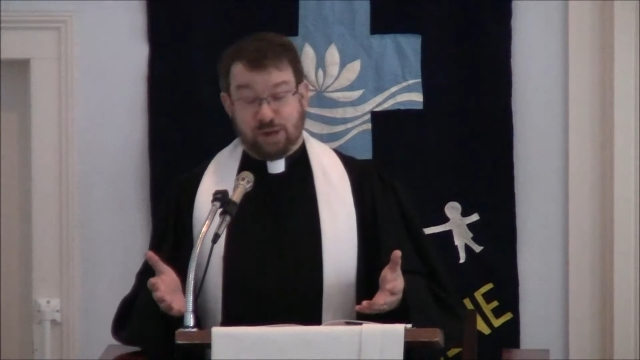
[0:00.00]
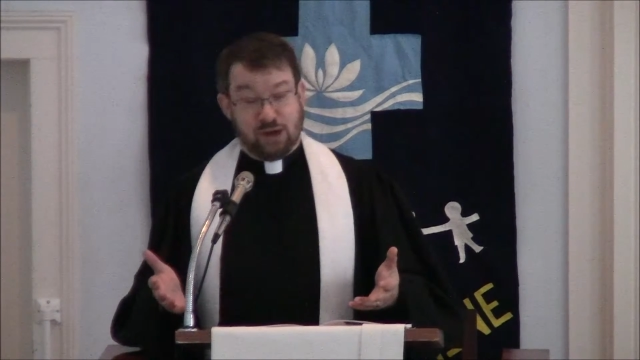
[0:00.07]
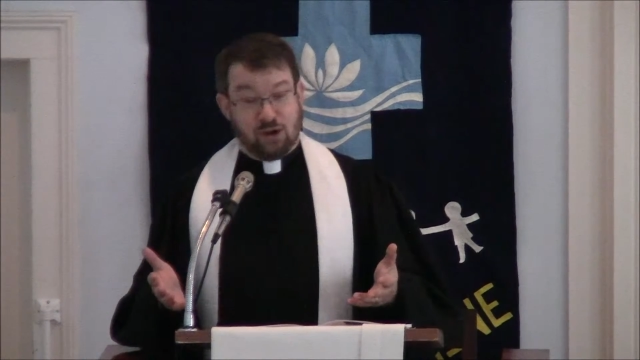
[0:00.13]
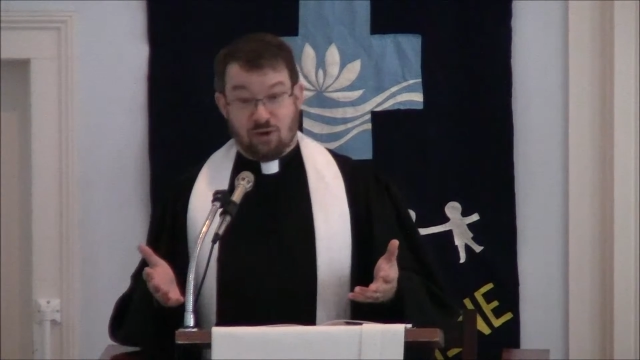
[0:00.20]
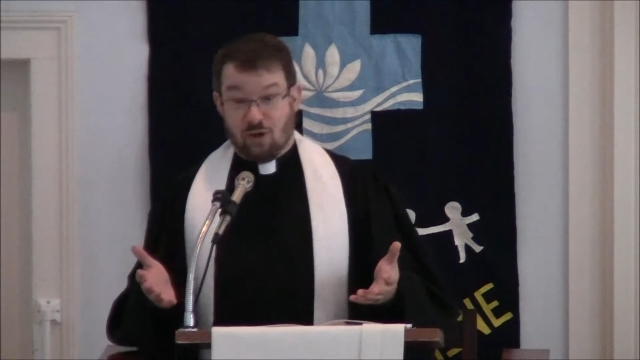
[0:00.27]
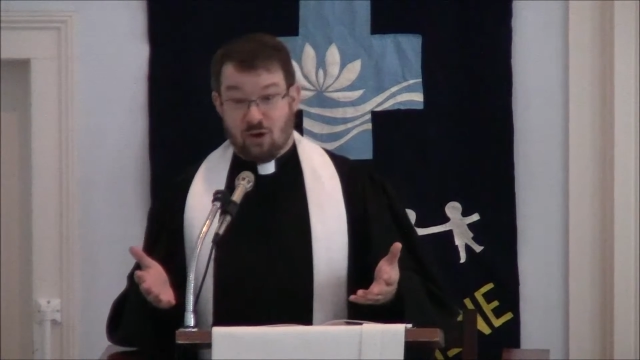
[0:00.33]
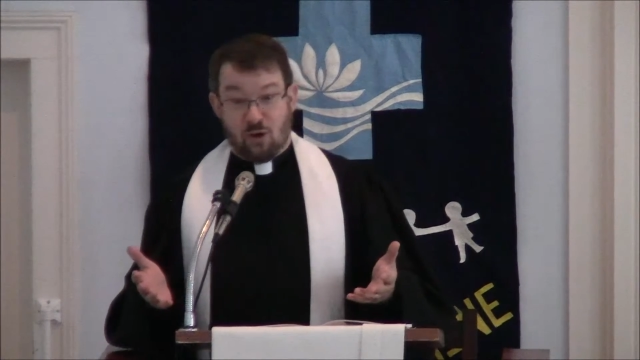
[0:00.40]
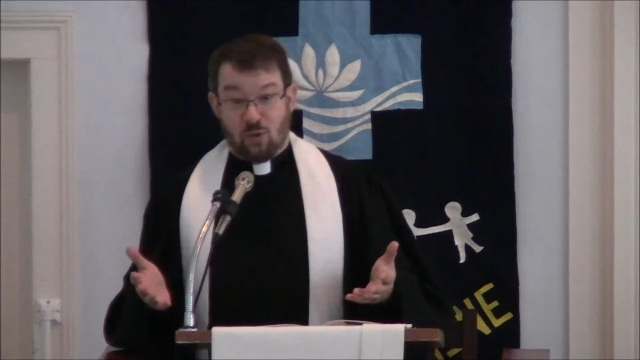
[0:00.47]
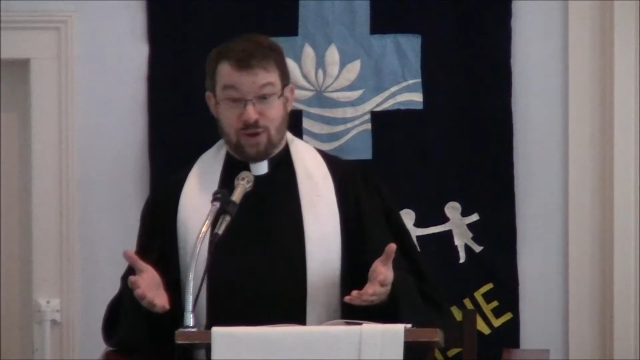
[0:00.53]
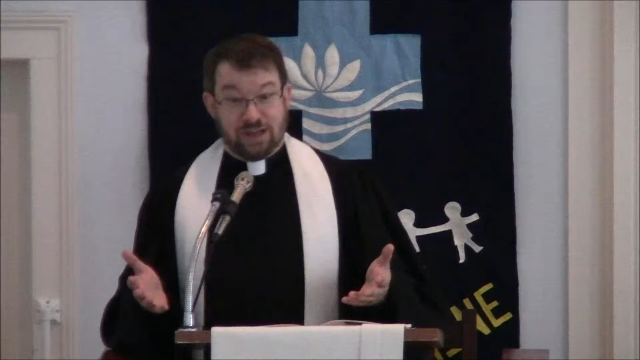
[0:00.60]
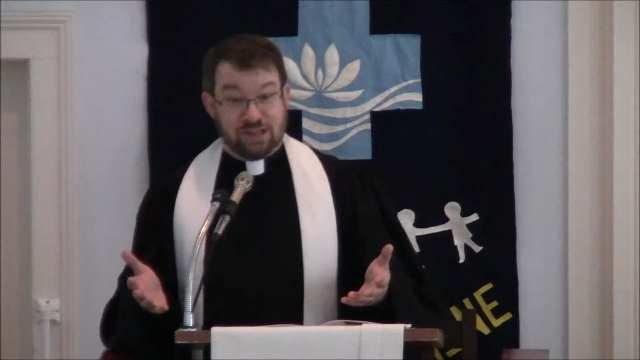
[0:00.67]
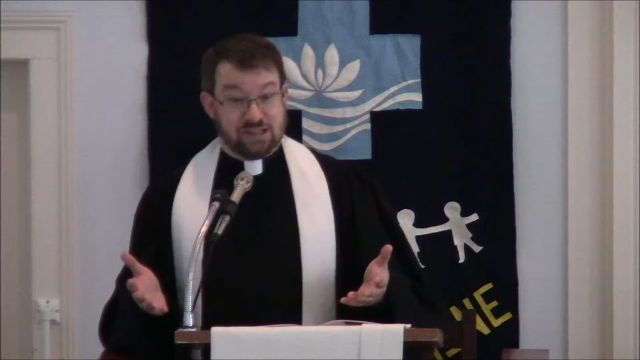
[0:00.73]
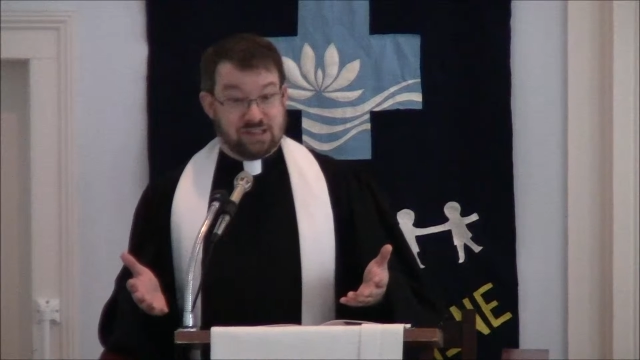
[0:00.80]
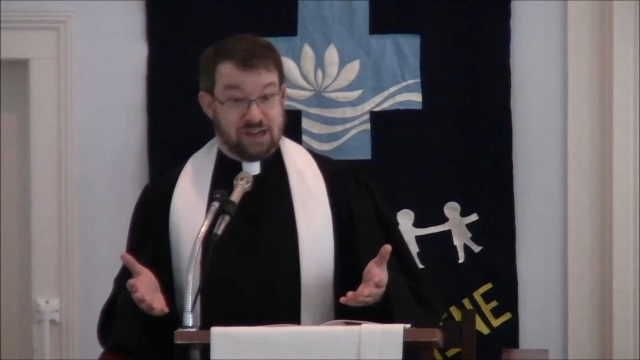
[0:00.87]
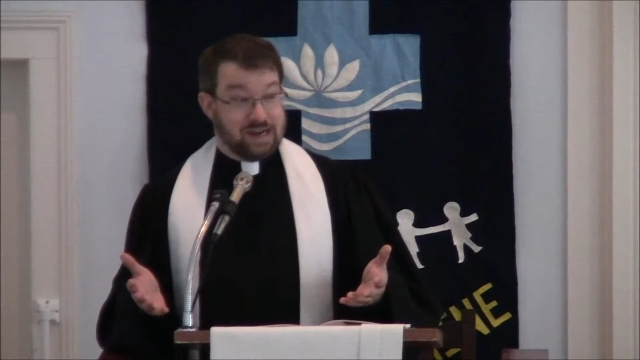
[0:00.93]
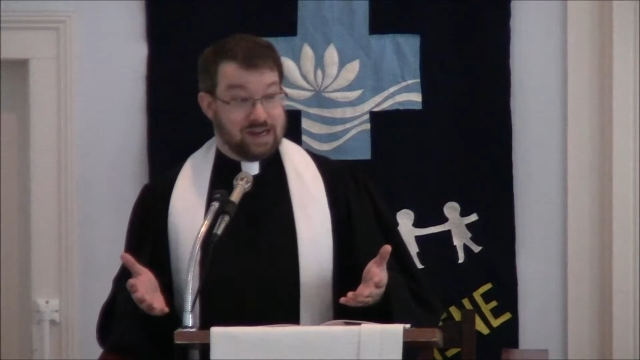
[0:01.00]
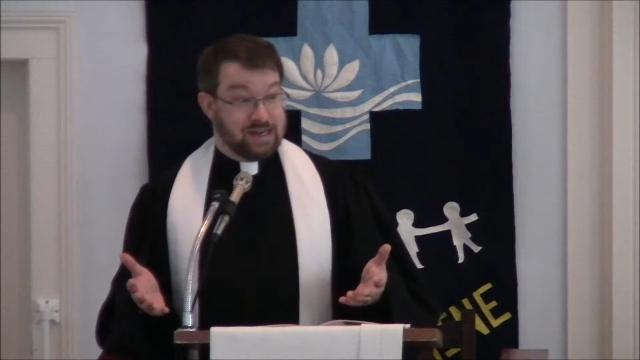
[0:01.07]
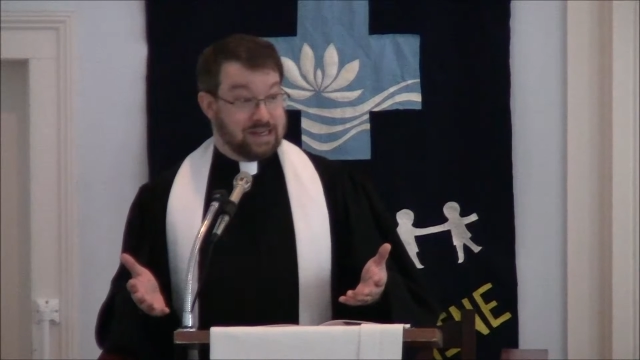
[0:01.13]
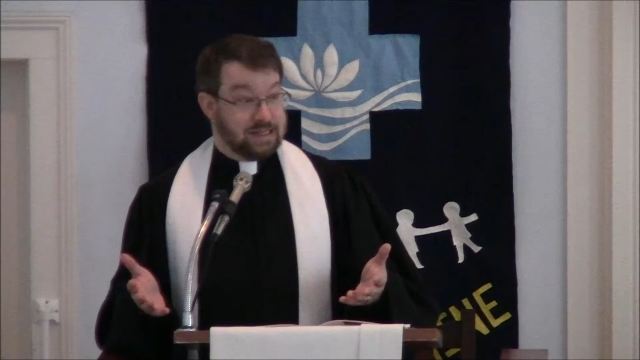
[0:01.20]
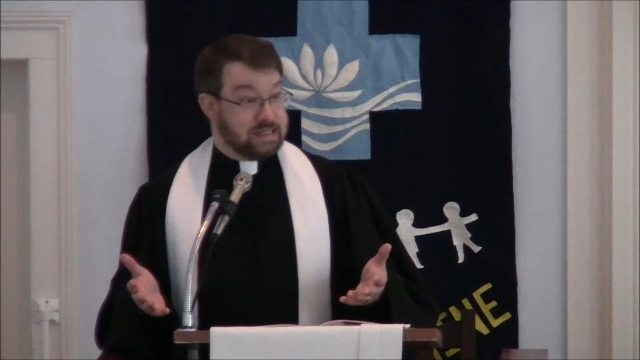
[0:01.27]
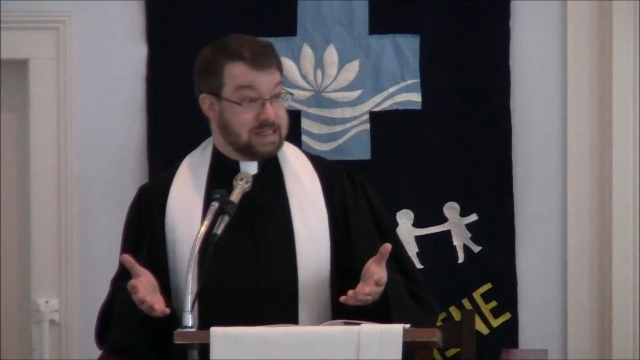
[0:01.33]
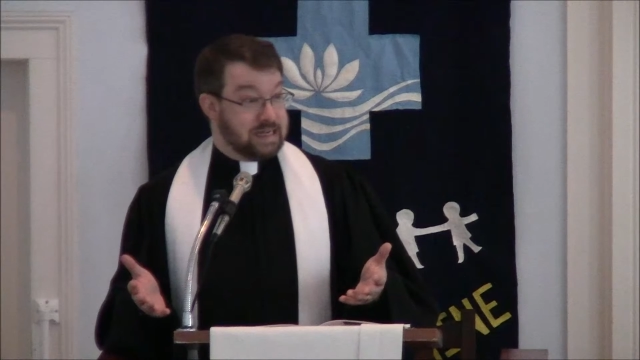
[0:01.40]
Peter always
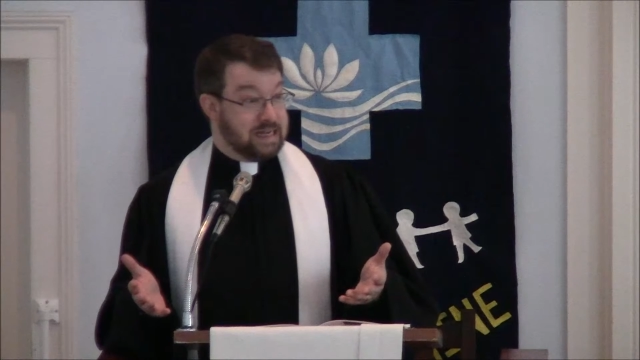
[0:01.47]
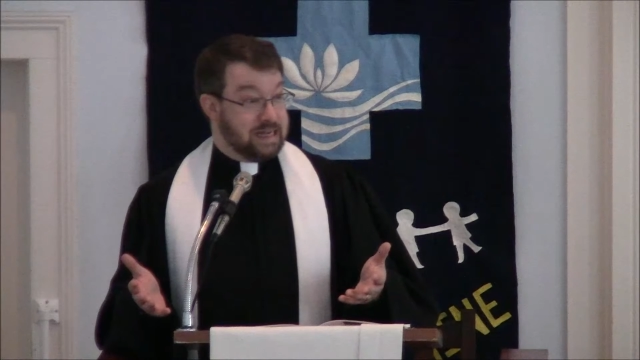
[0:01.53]
does,